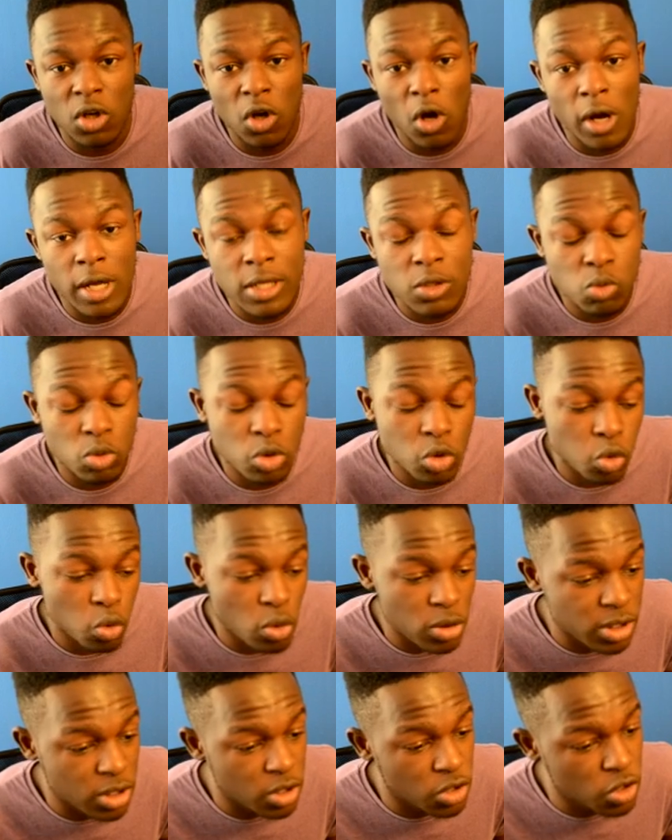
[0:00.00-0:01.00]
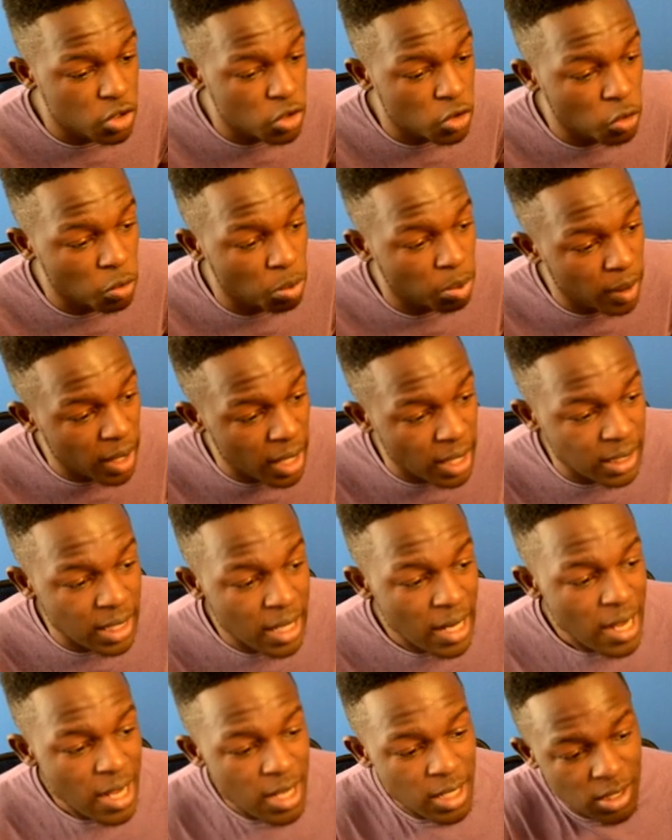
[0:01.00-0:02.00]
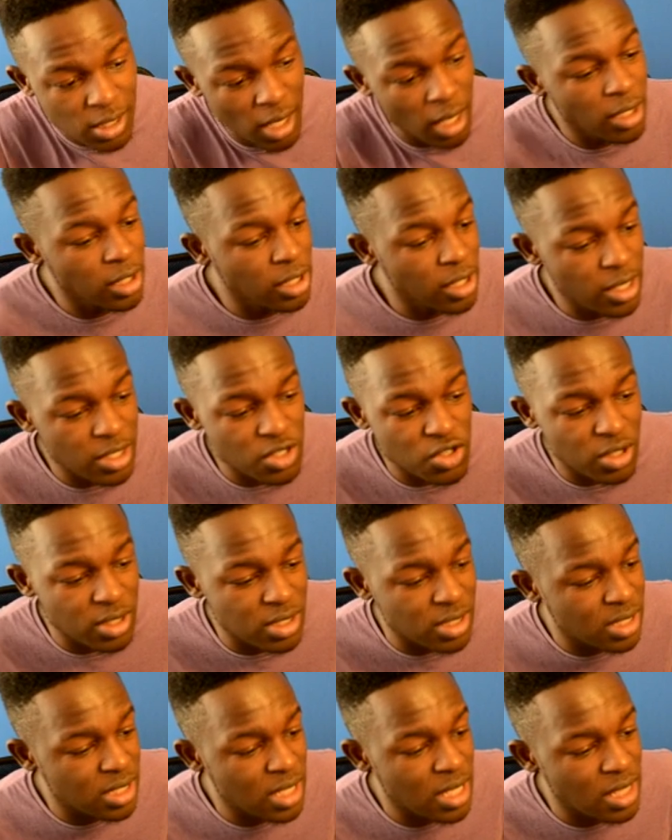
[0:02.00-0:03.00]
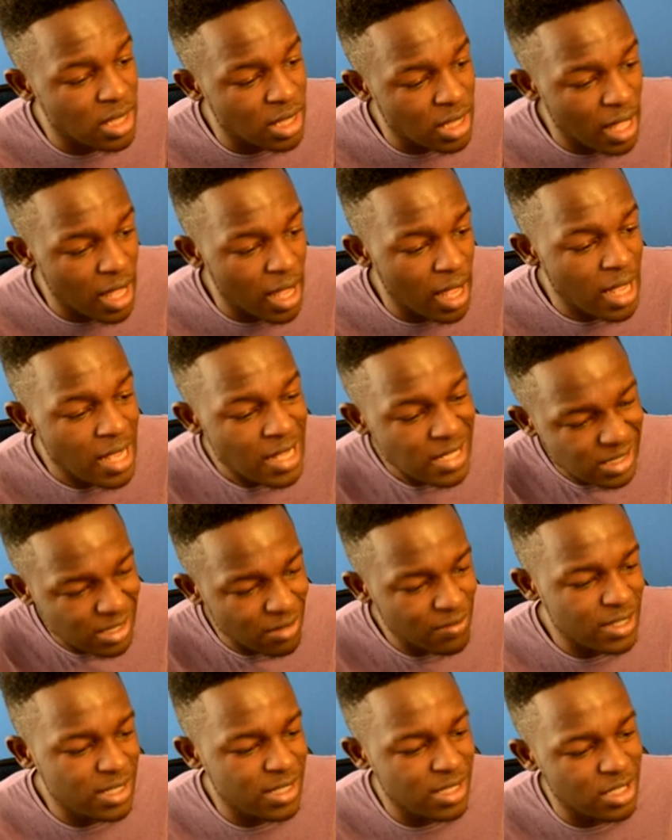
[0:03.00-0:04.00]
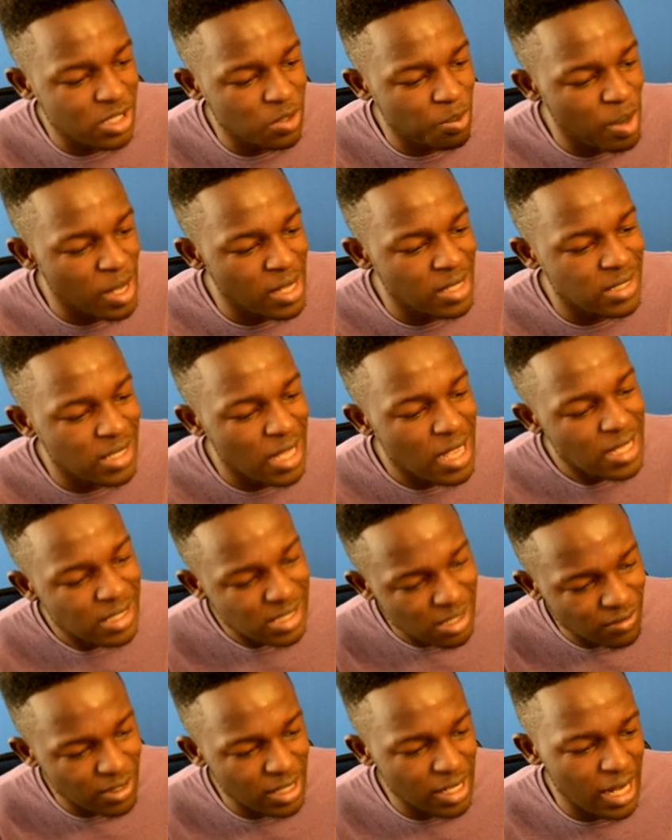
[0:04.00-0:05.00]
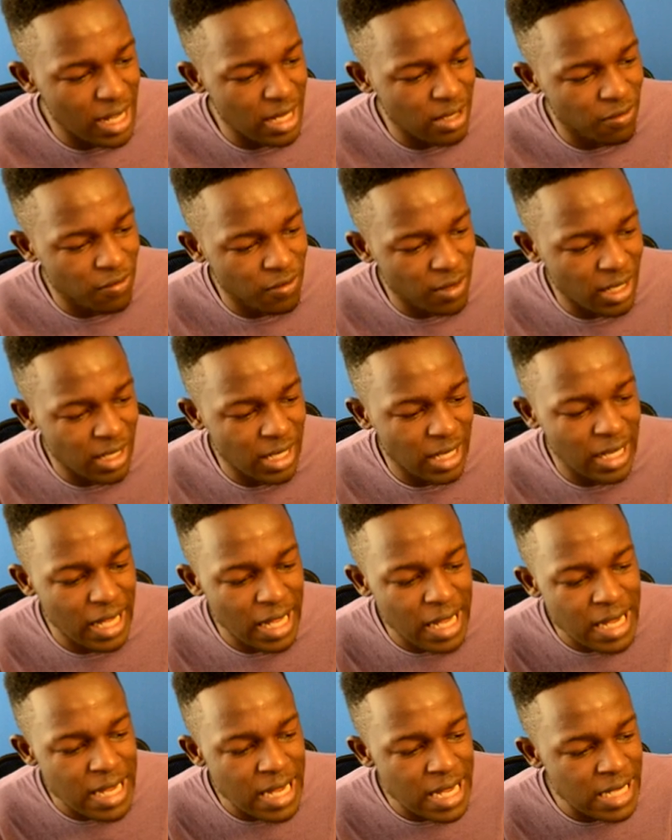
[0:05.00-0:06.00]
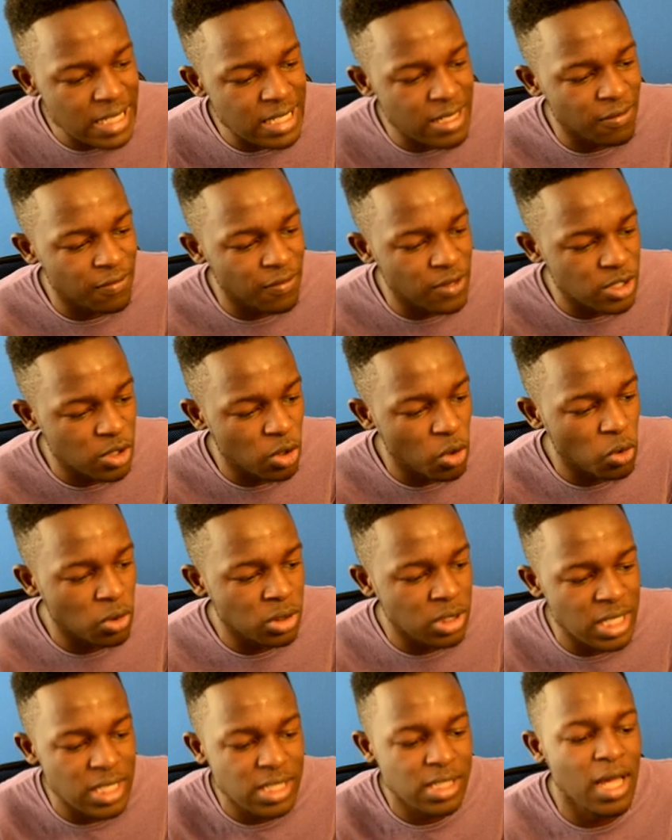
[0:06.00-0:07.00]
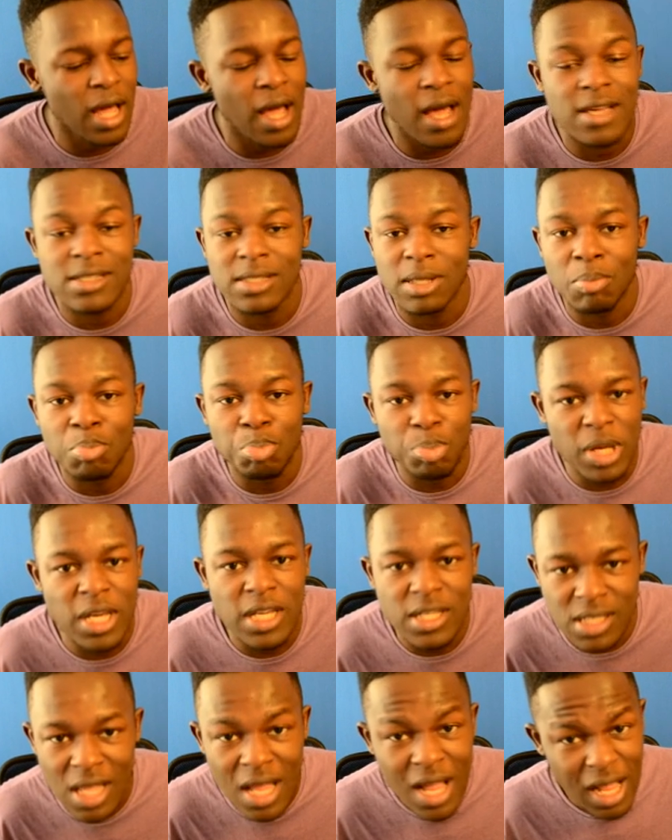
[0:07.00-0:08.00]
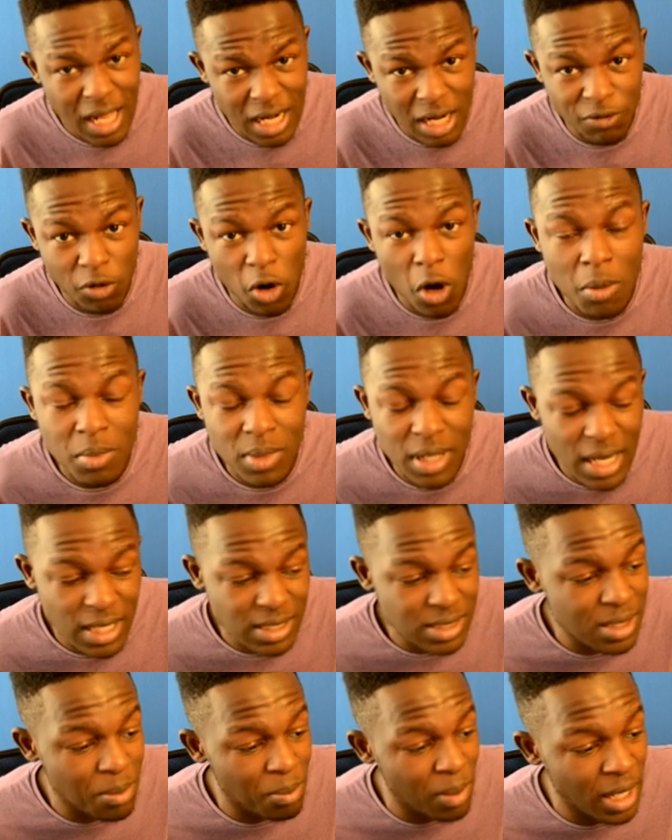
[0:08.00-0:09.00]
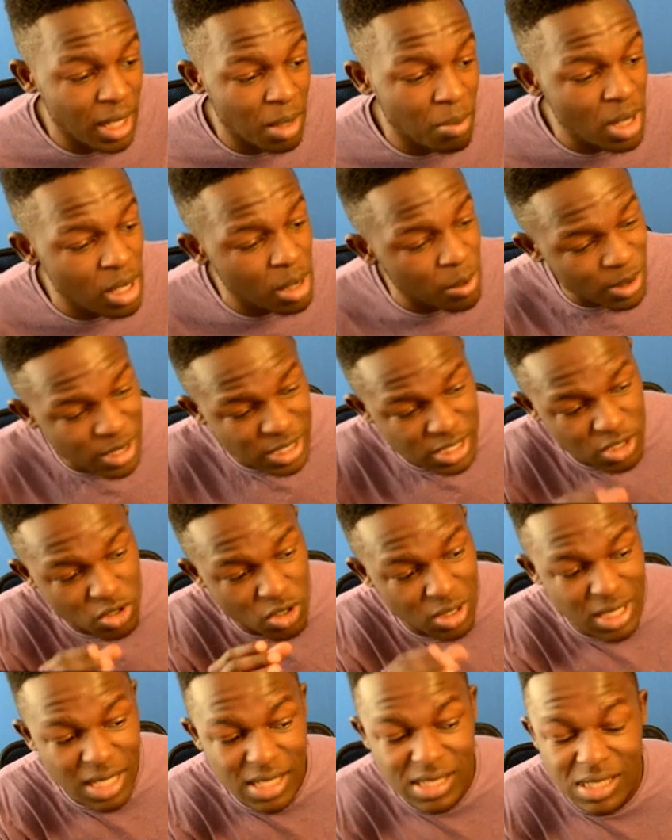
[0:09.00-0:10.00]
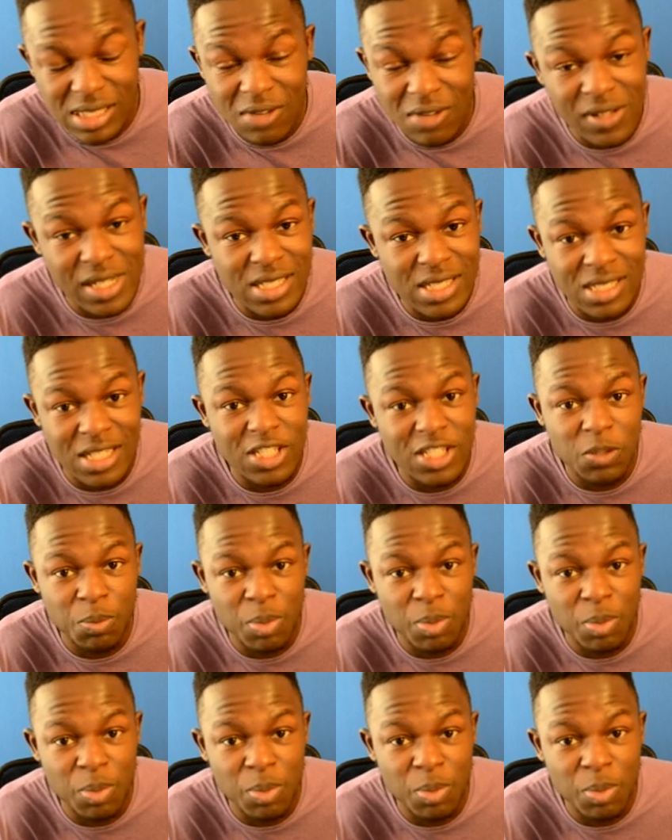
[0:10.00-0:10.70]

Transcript: coins, which wasn't too bad. Younger, as you can see there, 76 pace, 79 defending, 80 physical. This guy is the beast, and I've got him next to Mane mainly because he's got that 76